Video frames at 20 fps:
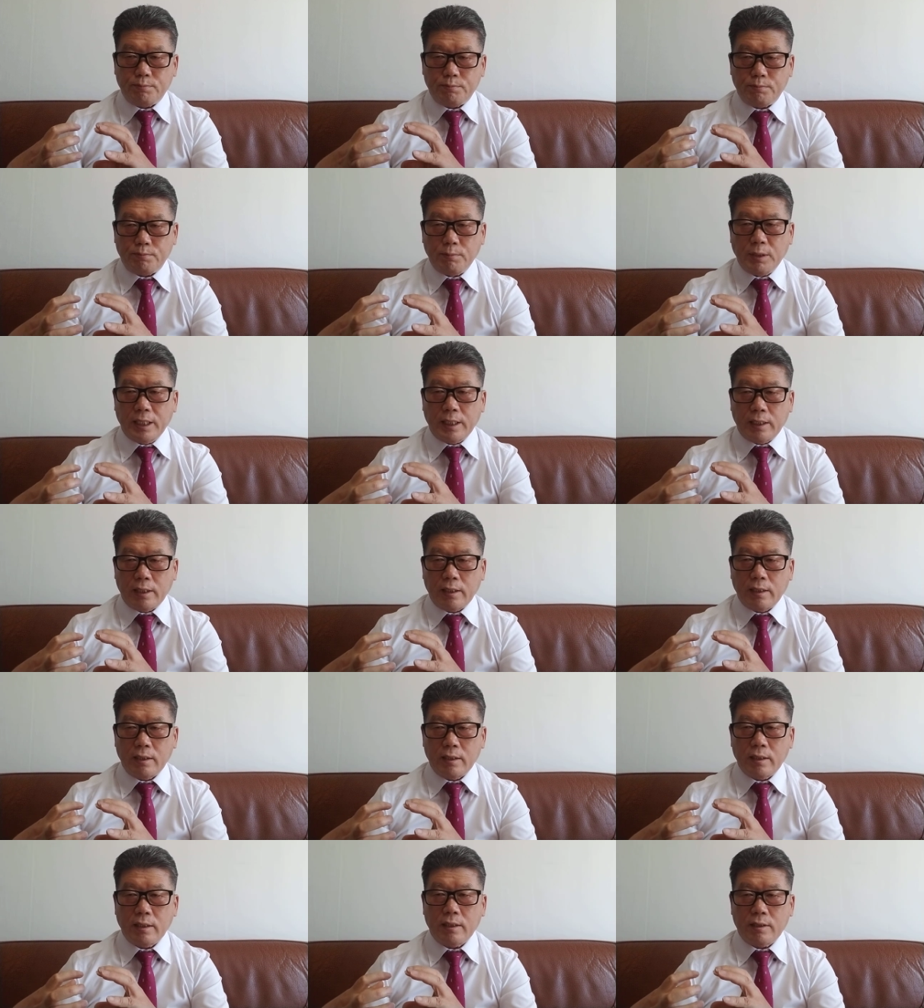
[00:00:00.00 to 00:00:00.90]
money, you
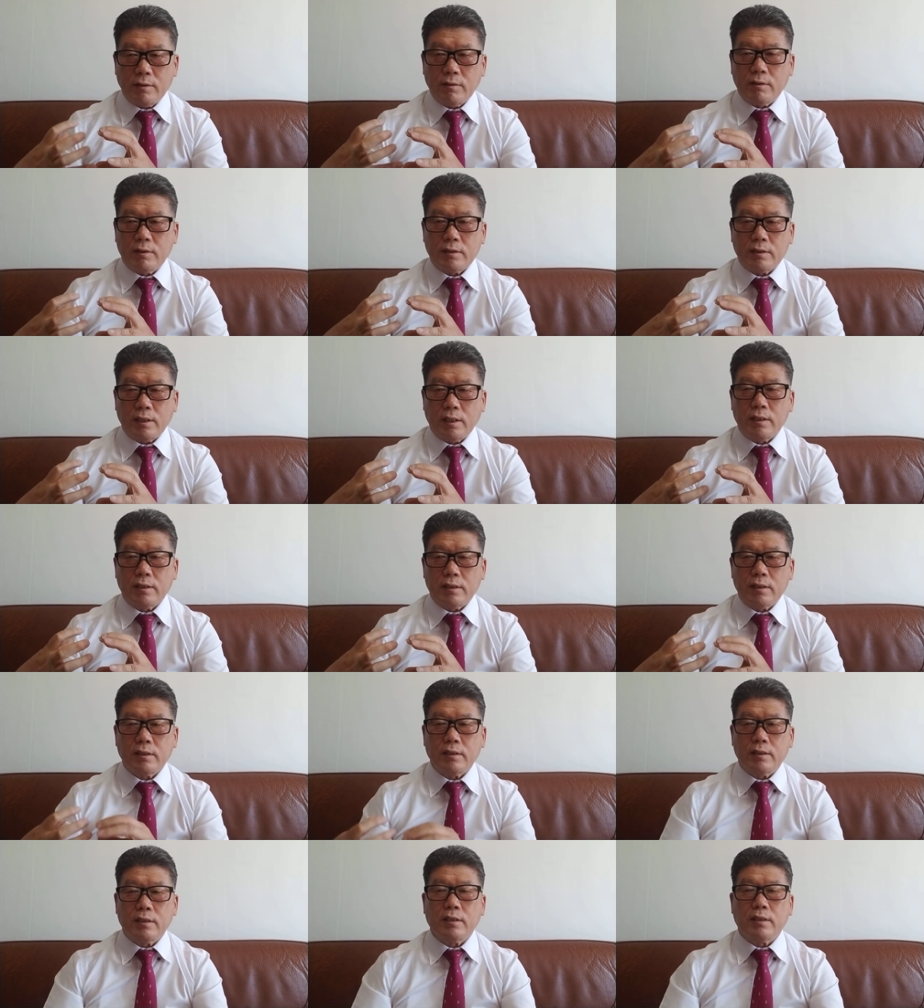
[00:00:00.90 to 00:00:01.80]
understand?
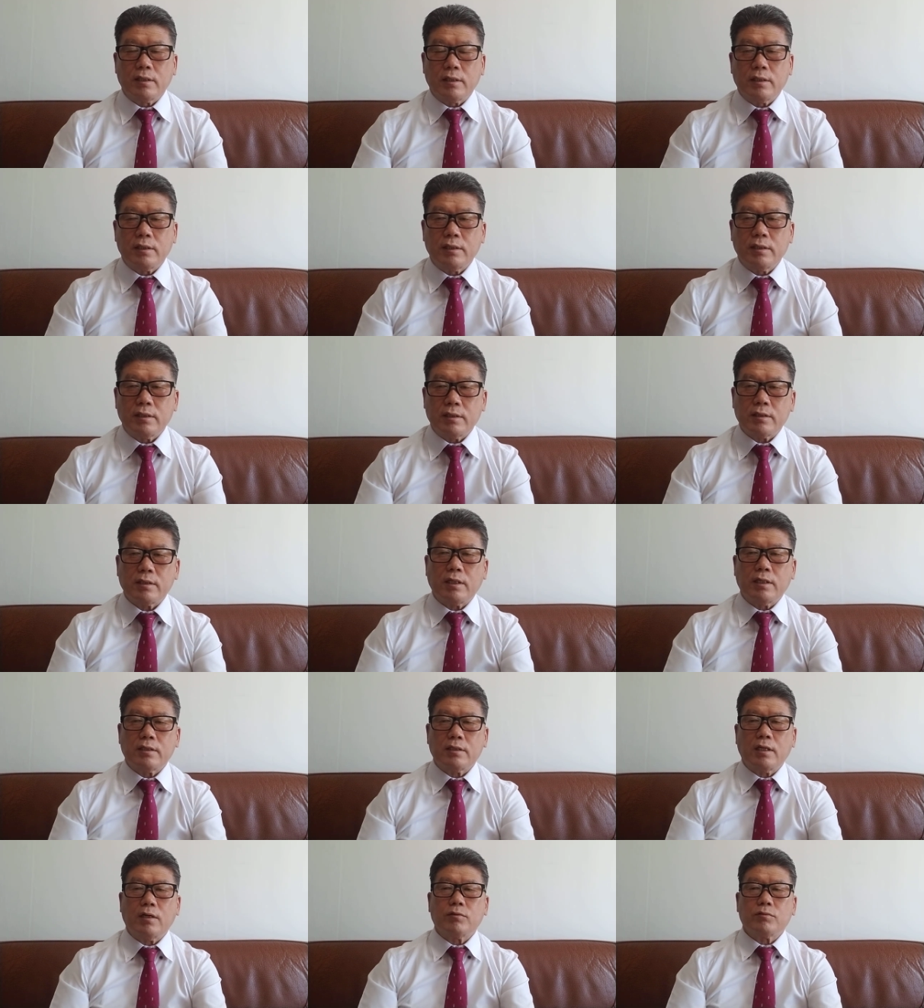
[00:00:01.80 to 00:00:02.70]
In this
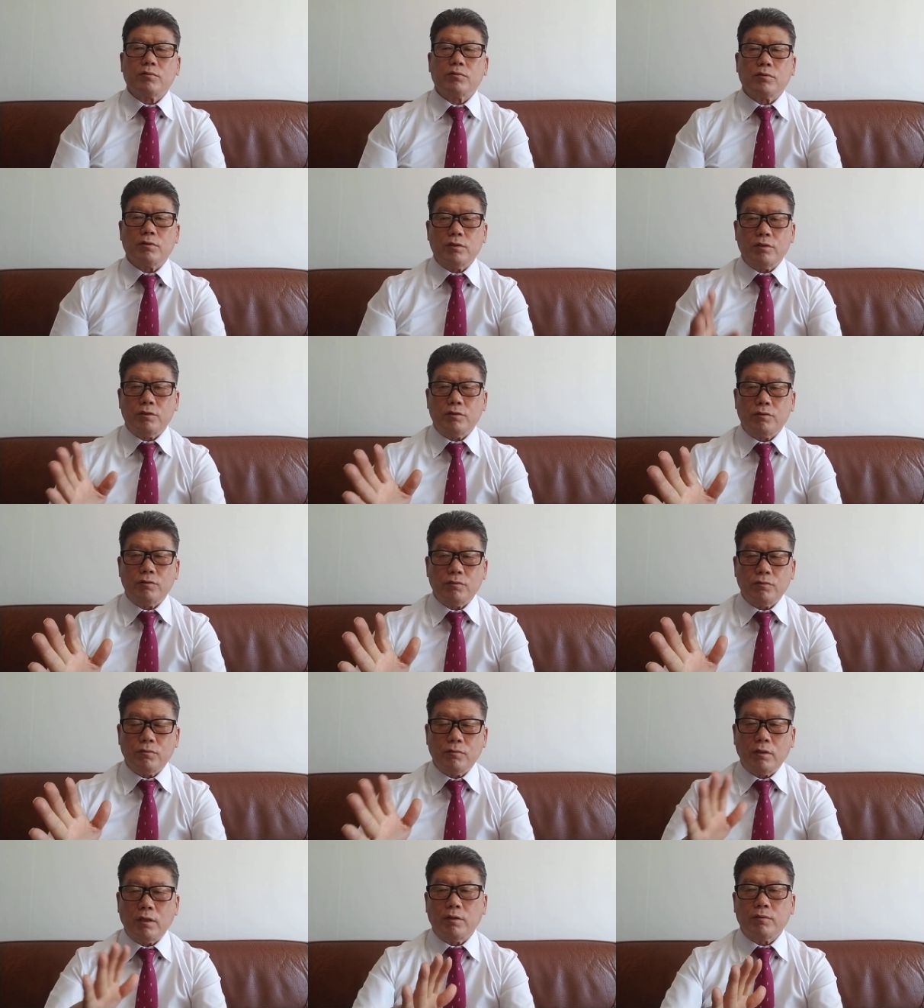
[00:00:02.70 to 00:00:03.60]
case, how to the
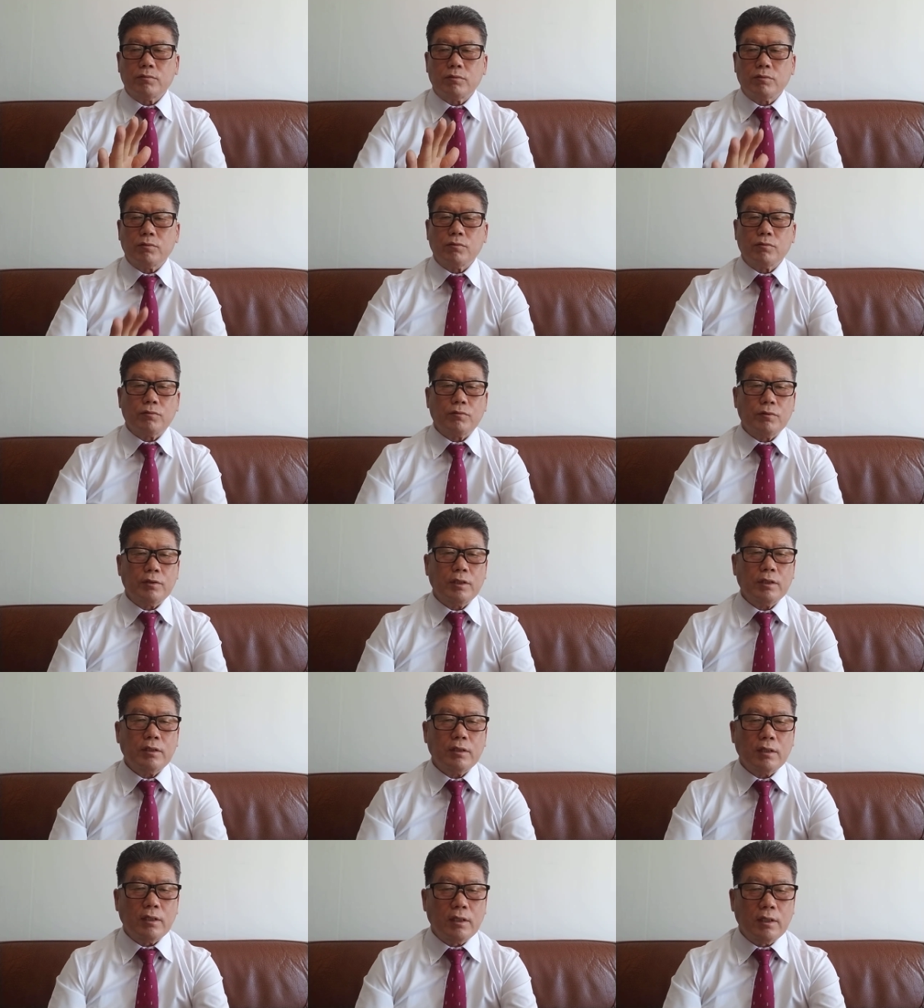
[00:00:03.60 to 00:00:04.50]
issue, how to do
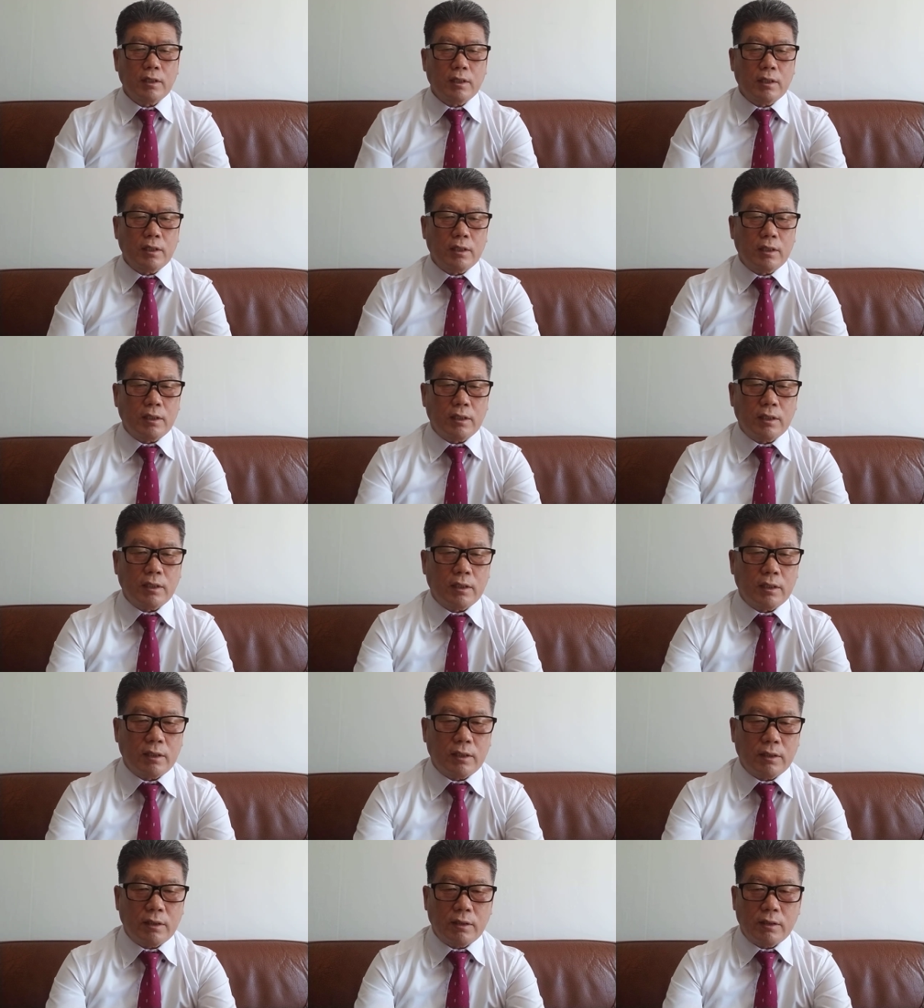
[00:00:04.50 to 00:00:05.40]
it,
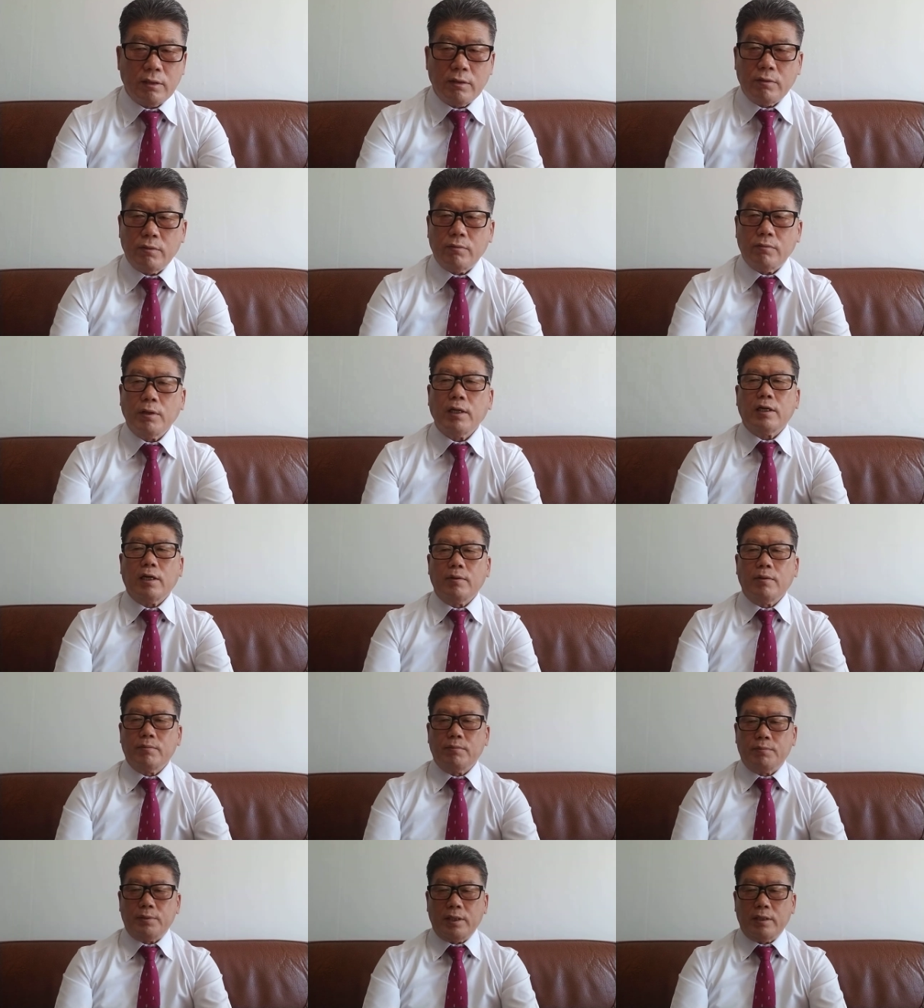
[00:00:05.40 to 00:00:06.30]

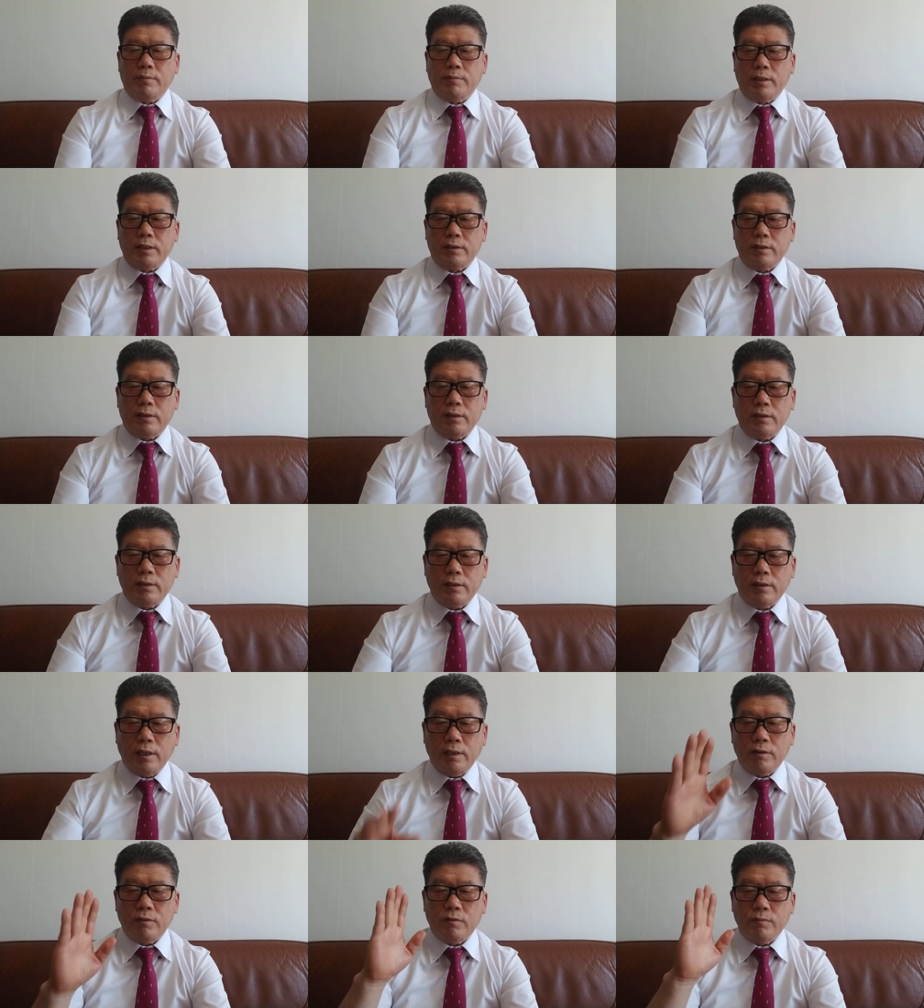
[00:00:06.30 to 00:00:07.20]
welcome very much.
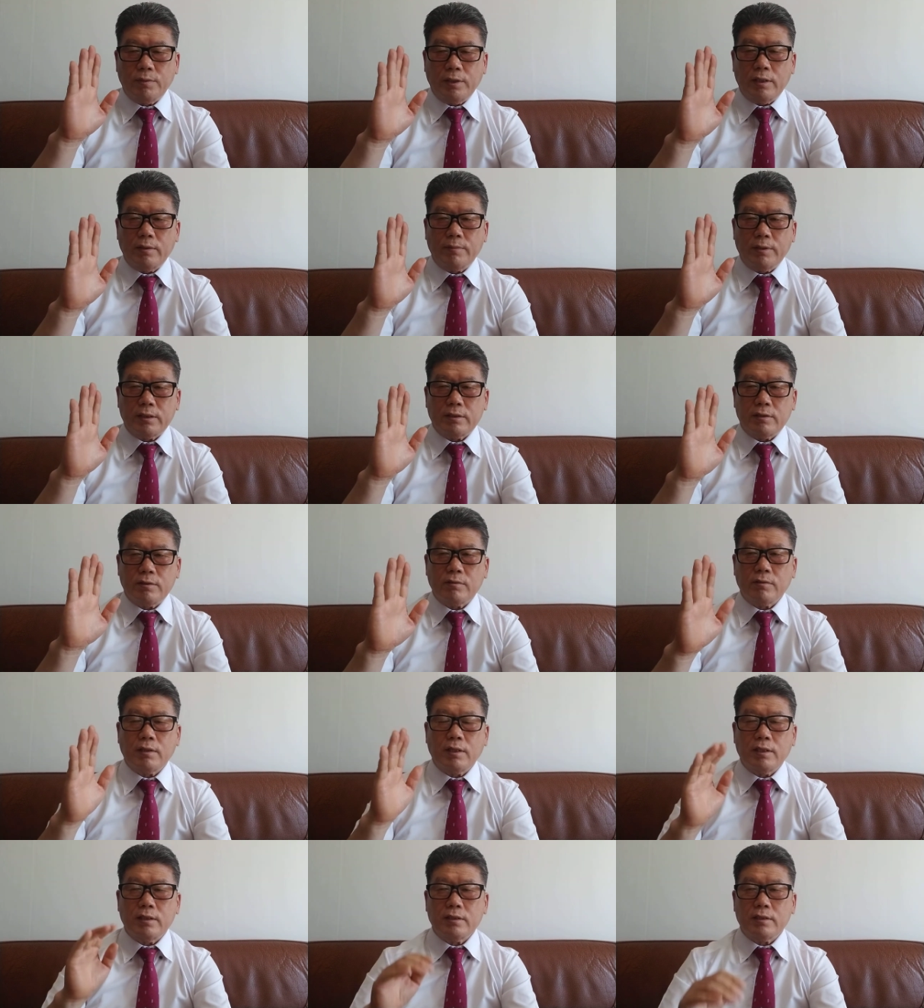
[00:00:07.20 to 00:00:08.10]
Thank you very much.
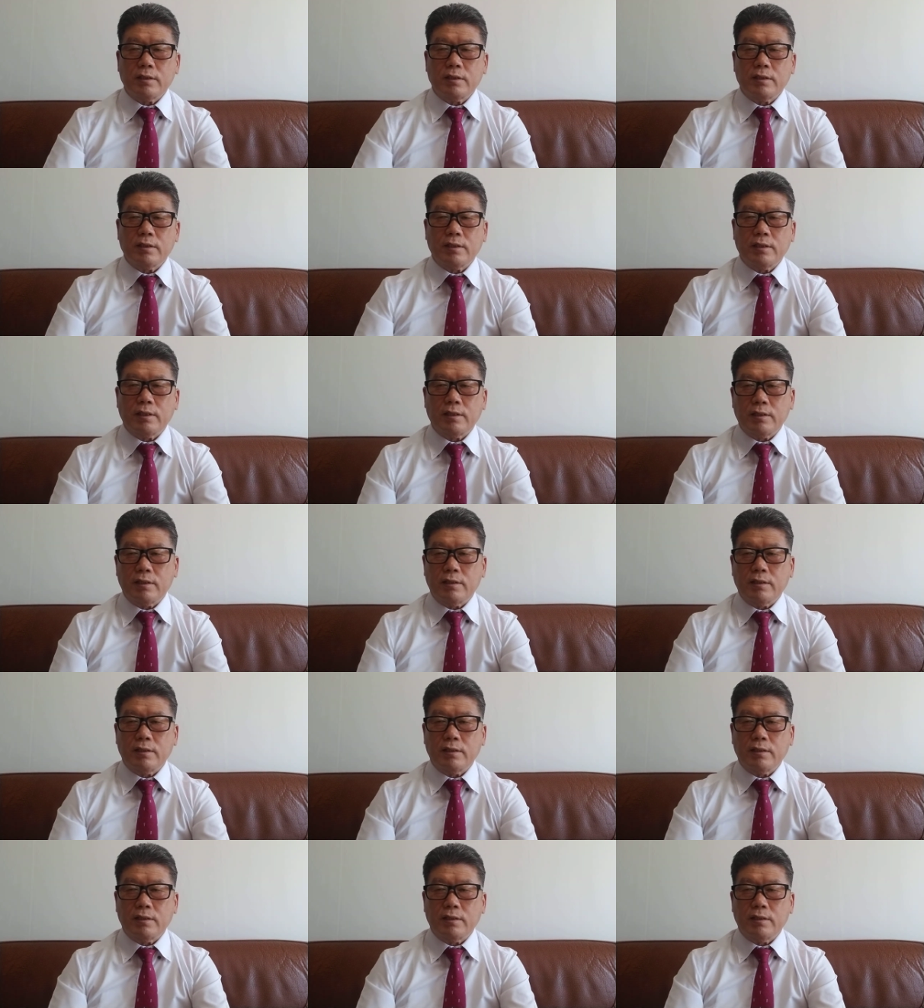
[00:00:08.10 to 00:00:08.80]
Today is the